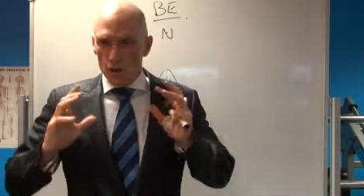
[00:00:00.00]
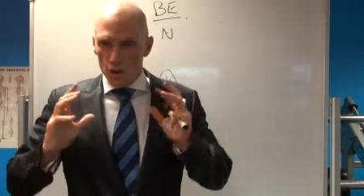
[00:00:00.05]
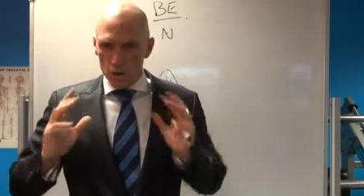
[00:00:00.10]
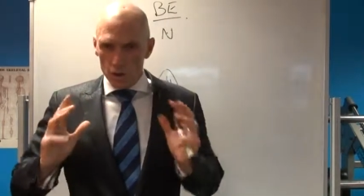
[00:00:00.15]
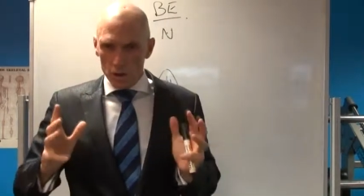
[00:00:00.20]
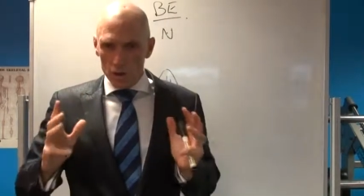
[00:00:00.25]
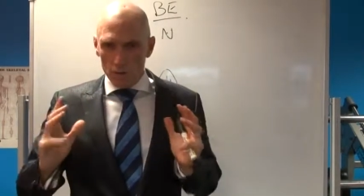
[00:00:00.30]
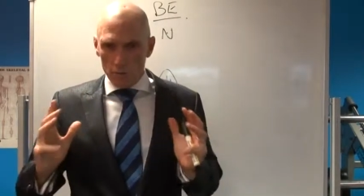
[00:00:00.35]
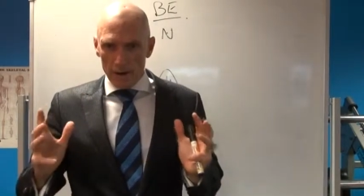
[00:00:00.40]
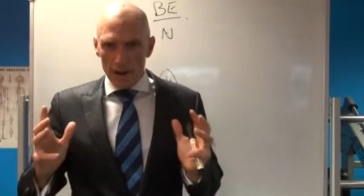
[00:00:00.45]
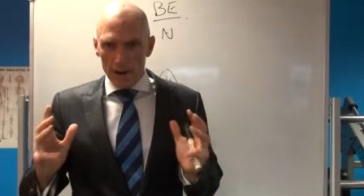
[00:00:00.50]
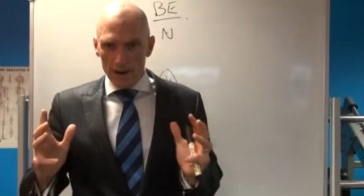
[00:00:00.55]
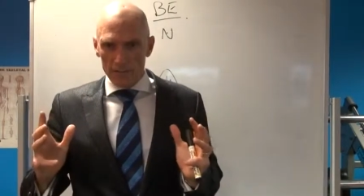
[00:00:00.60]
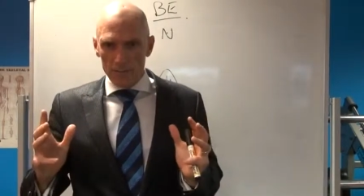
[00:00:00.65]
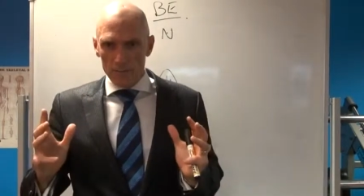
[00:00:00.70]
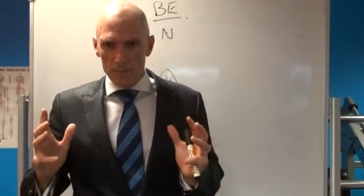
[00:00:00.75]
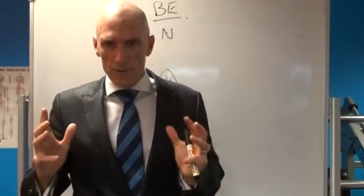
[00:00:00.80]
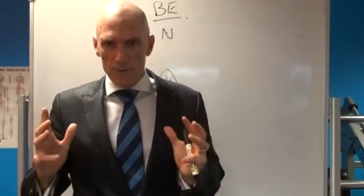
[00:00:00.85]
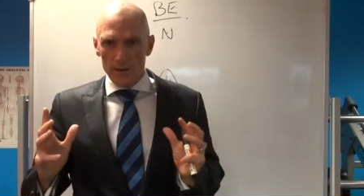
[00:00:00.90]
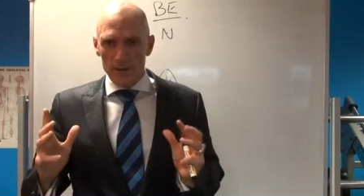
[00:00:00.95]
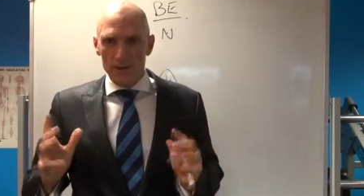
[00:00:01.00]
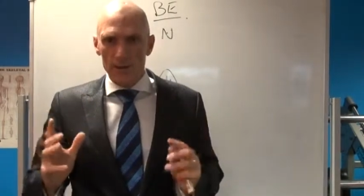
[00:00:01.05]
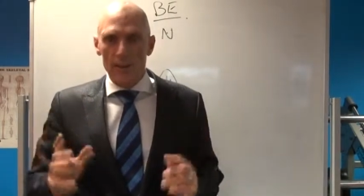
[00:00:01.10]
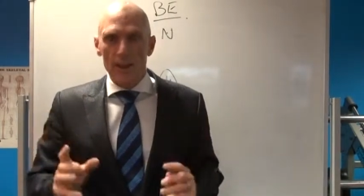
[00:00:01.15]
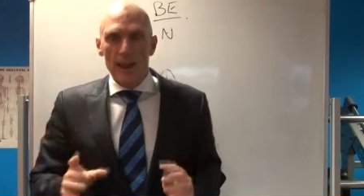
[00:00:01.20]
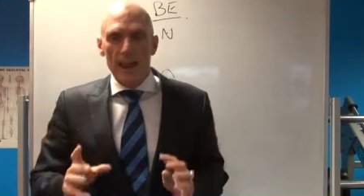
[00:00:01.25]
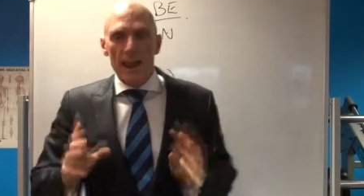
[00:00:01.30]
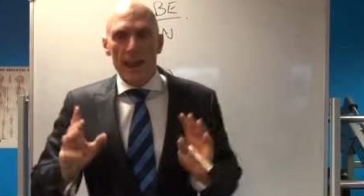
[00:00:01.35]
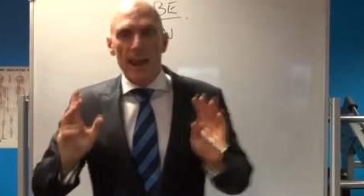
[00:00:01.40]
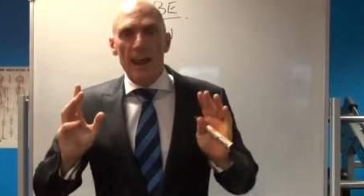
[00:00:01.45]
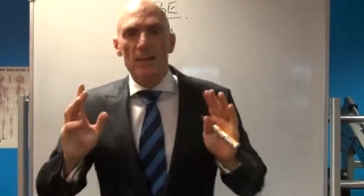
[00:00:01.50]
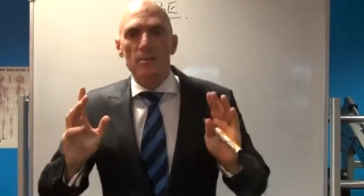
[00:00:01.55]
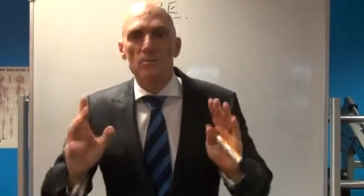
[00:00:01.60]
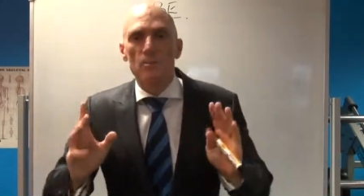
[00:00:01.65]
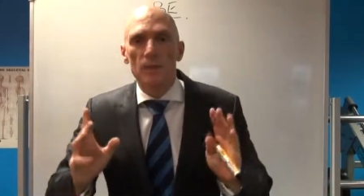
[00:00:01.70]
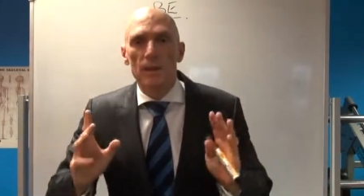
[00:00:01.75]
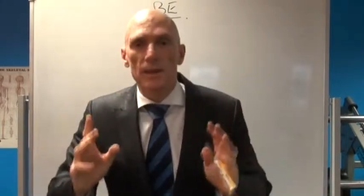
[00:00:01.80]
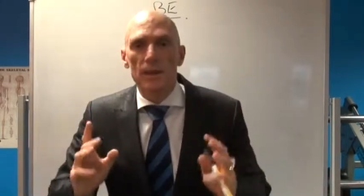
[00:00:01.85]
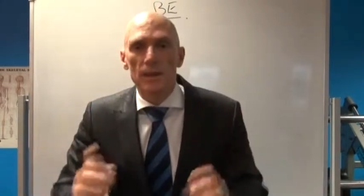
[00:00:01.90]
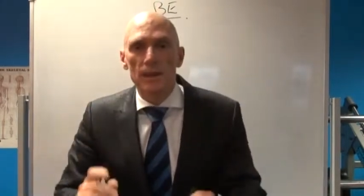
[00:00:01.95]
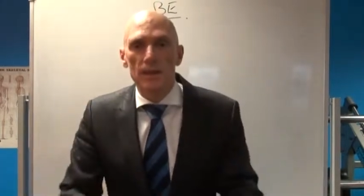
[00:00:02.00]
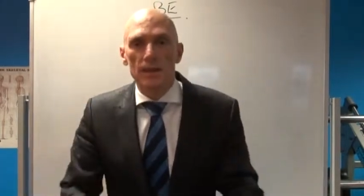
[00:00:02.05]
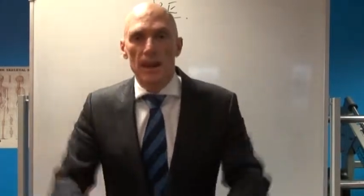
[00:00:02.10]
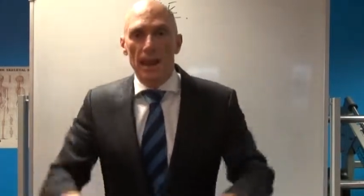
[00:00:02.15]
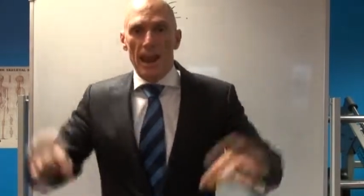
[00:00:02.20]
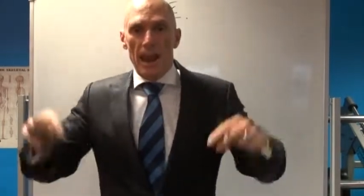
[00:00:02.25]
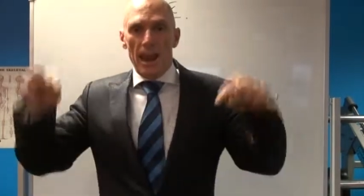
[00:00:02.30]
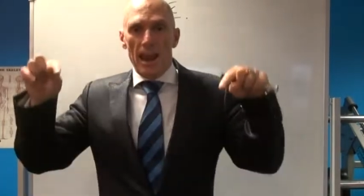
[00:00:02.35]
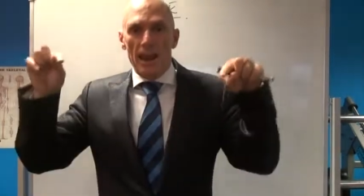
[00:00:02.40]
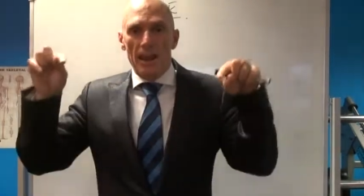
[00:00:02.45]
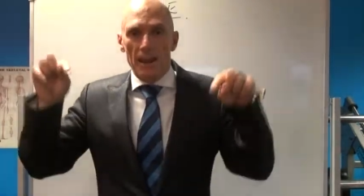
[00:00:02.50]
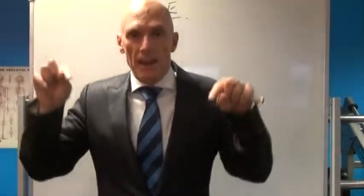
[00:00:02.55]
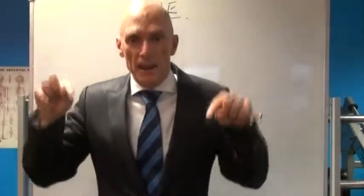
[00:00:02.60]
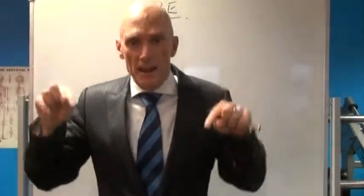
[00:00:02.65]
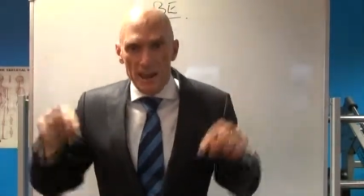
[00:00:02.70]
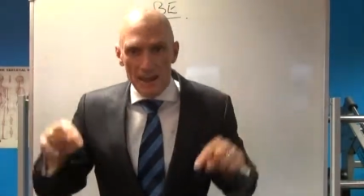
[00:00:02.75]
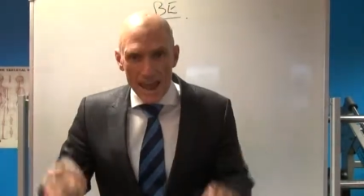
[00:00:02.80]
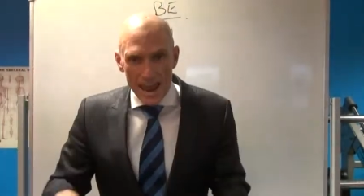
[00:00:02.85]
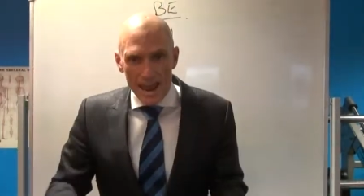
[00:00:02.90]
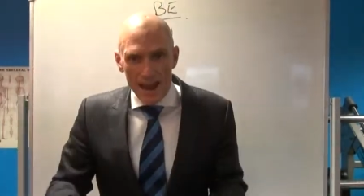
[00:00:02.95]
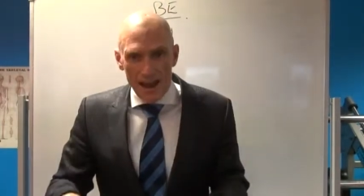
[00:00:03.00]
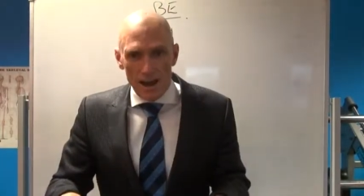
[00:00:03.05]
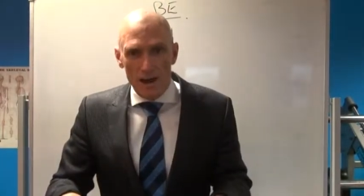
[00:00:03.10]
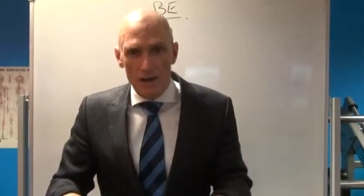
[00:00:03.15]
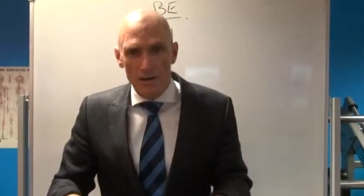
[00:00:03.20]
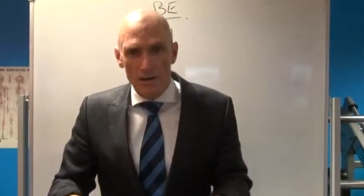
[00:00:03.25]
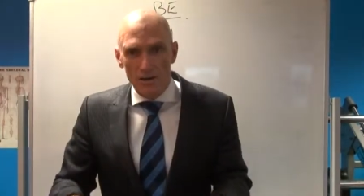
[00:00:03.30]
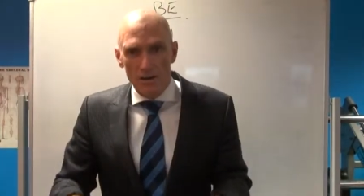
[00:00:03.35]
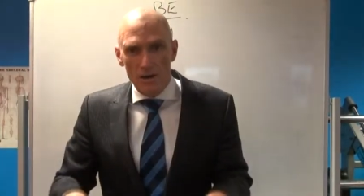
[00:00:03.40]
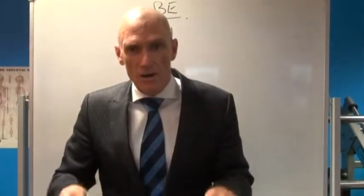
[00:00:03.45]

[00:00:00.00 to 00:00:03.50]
Who do I have to be? And be it now.